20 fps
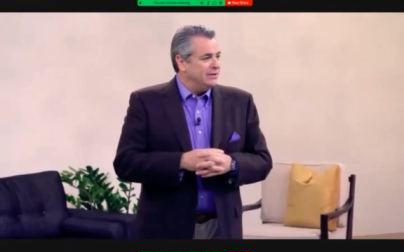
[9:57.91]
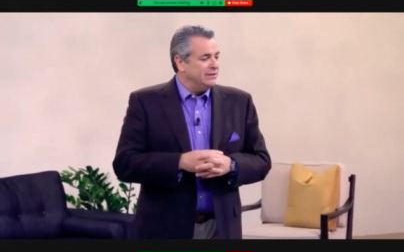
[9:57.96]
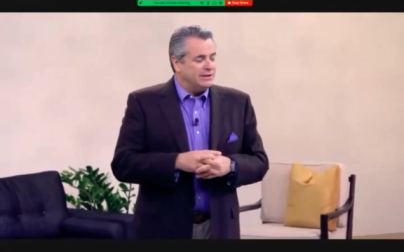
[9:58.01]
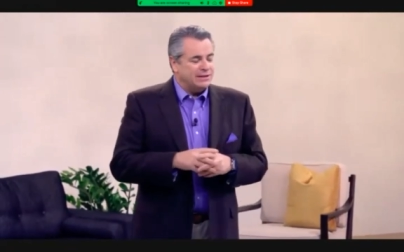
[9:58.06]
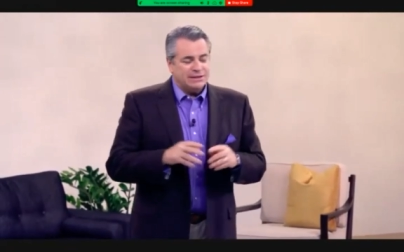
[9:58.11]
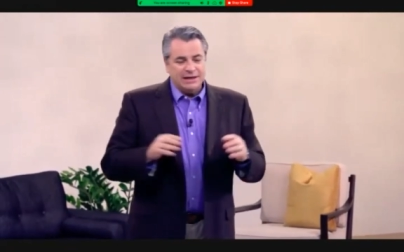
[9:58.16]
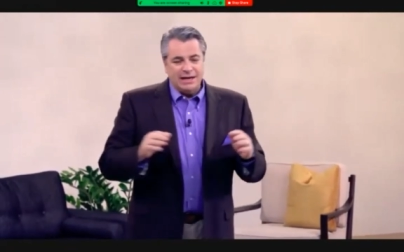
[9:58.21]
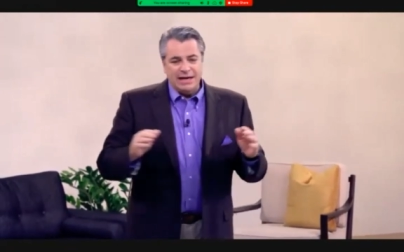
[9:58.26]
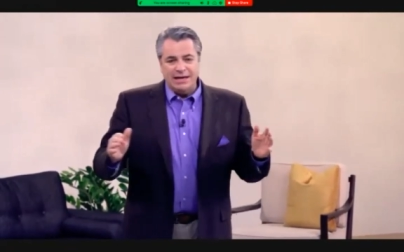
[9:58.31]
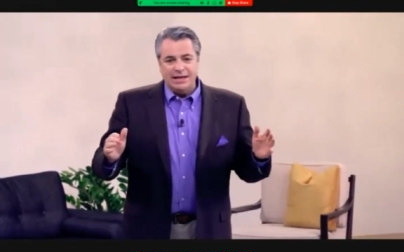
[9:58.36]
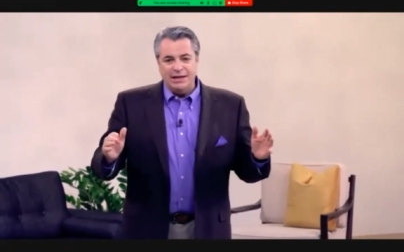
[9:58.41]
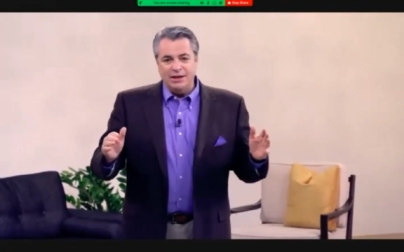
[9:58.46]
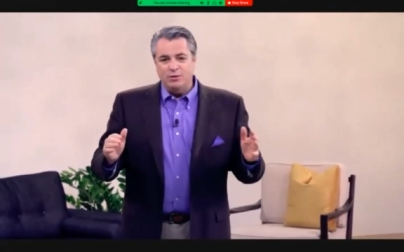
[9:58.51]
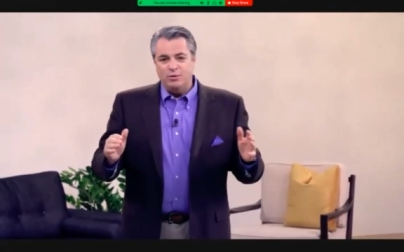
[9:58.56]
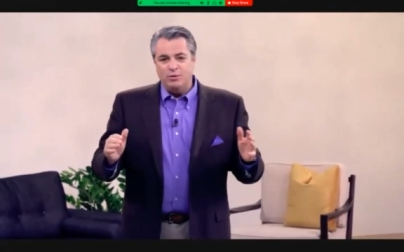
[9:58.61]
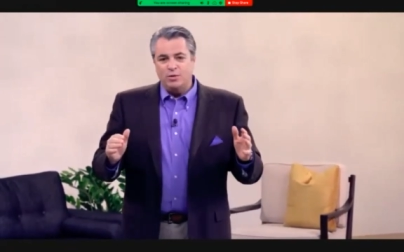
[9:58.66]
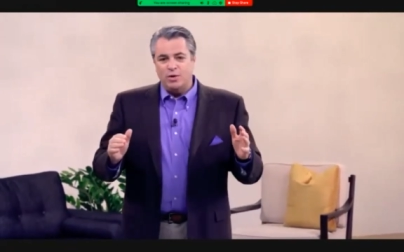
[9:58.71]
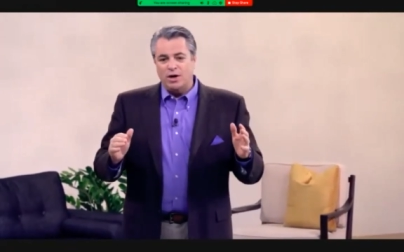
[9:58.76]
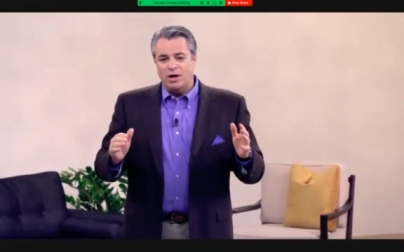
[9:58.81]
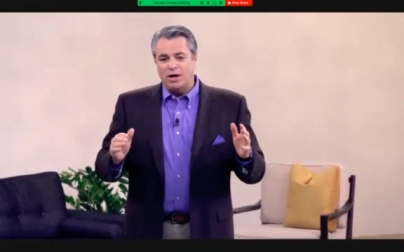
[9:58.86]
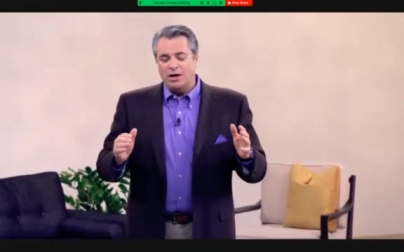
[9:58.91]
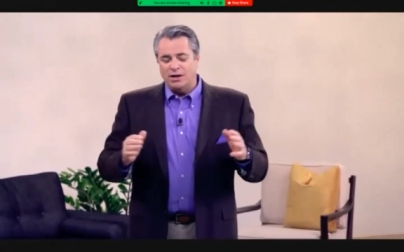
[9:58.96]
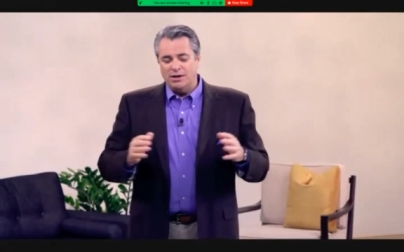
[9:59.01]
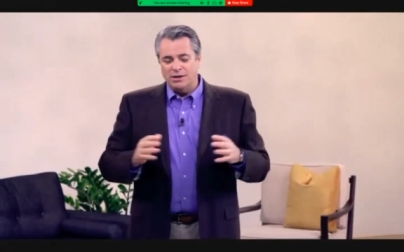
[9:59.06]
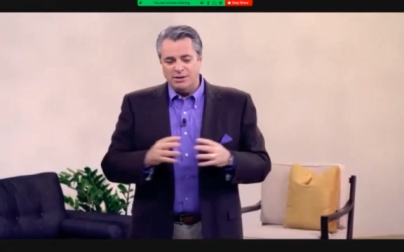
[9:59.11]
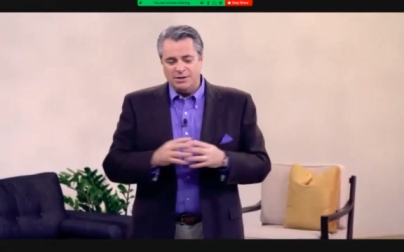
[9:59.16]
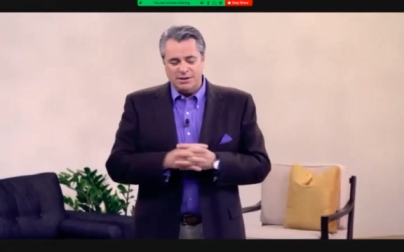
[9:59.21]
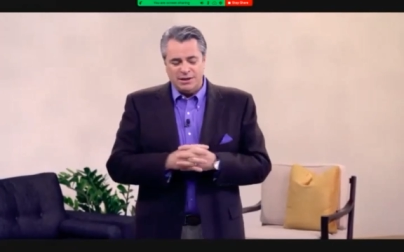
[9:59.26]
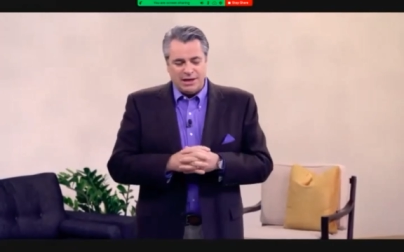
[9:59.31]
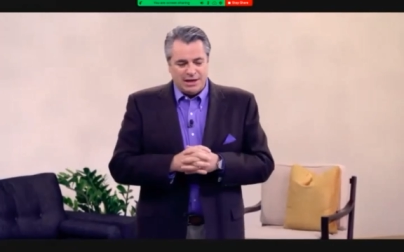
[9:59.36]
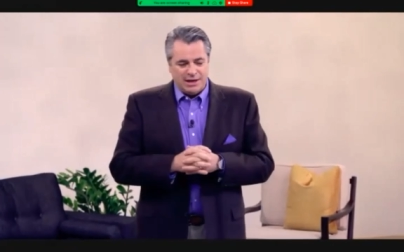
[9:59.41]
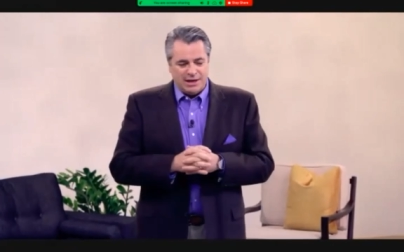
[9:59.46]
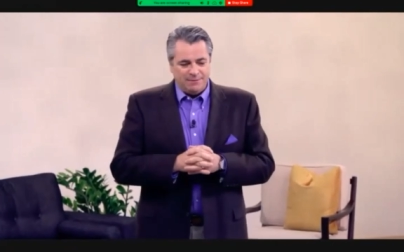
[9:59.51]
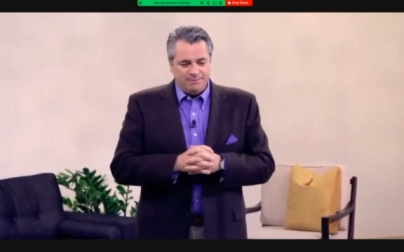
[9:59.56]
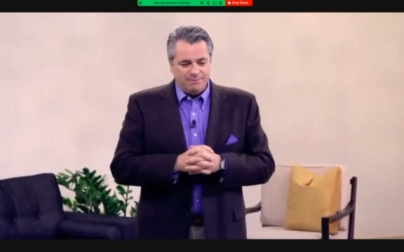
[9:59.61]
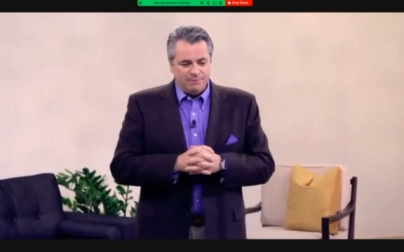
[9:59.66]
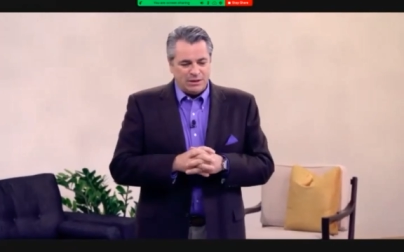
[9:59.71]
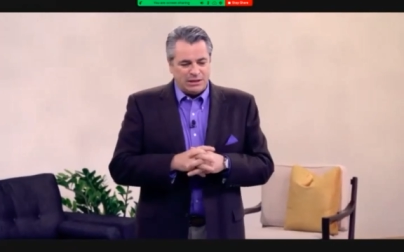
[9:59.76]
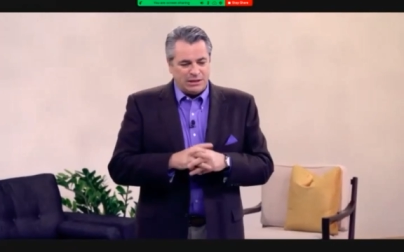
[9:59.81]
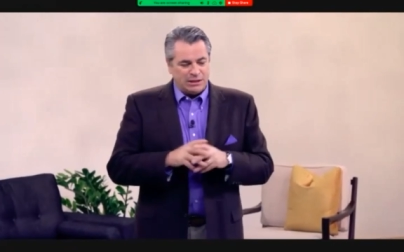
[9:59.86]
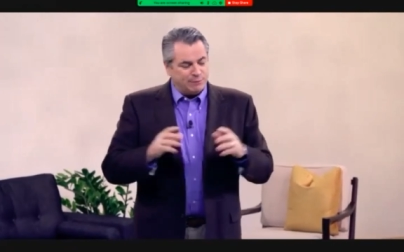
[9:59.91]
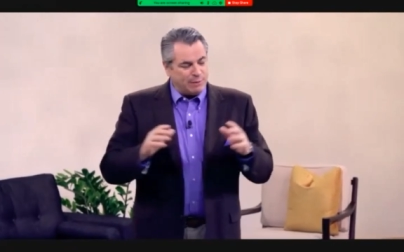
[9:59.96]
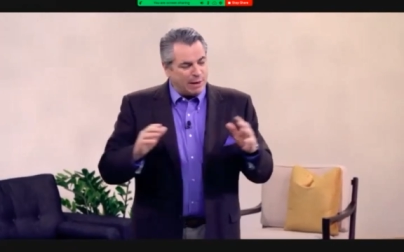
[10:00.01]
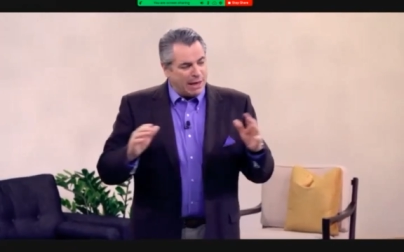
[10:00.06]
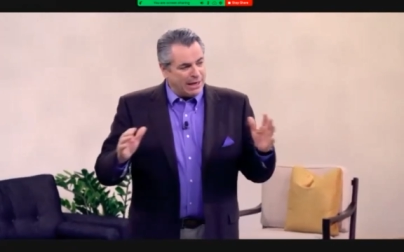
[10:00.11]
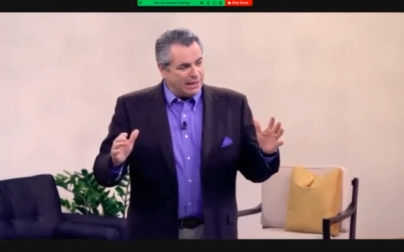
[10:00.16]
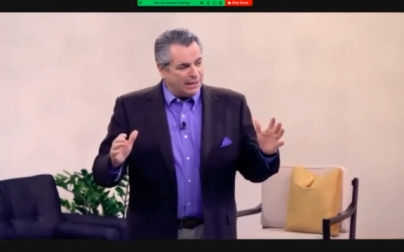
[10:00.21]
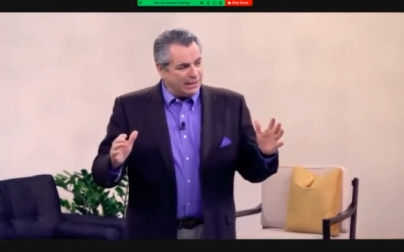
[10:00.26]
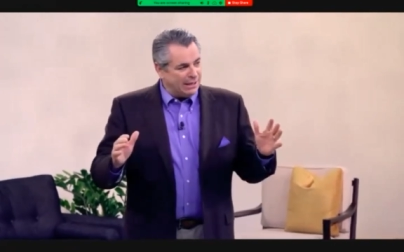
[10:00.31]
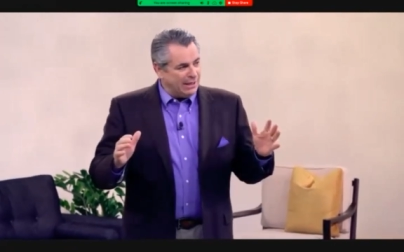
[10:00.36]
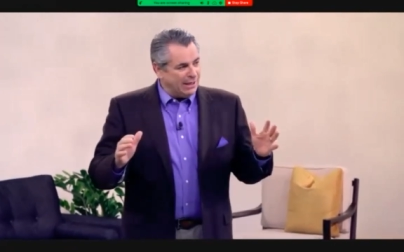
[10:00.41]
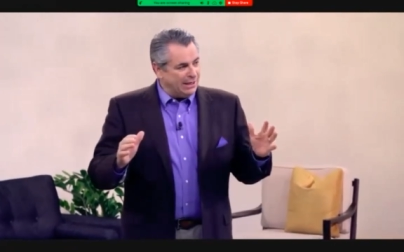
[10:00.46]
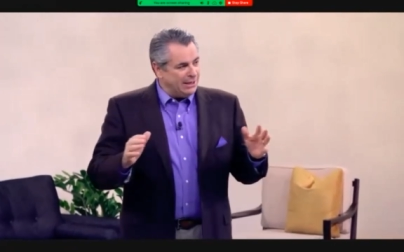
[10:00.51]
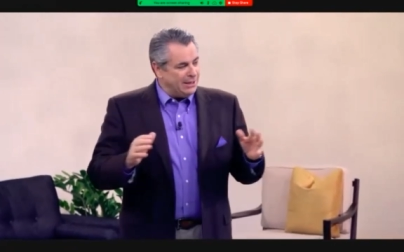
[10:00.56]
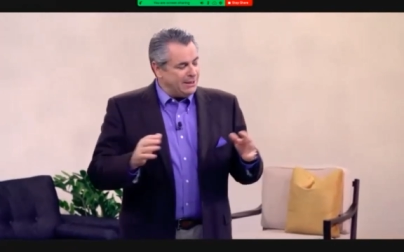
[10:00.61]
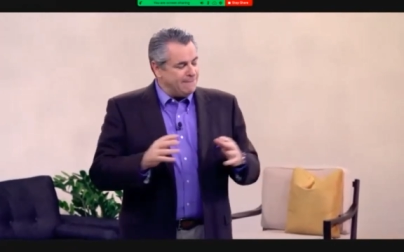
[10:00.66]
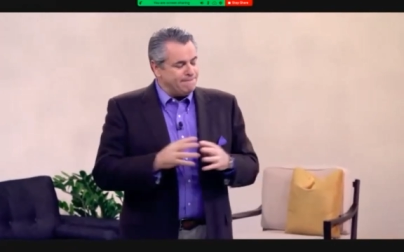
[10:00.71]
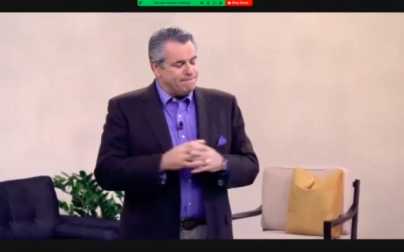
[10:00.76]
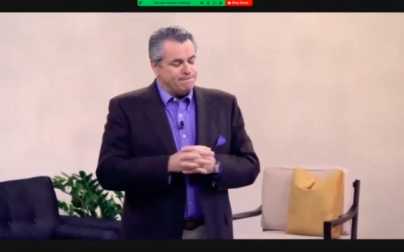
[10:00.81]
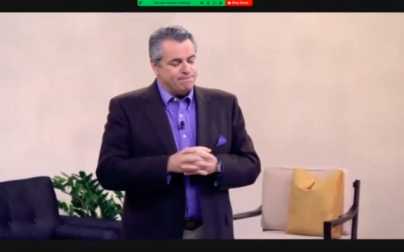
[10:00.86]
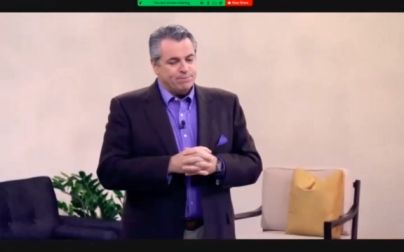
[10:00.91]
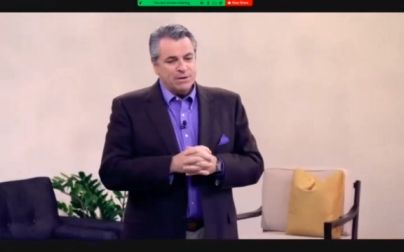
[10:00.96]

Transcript: This lady was a Hispanic lady.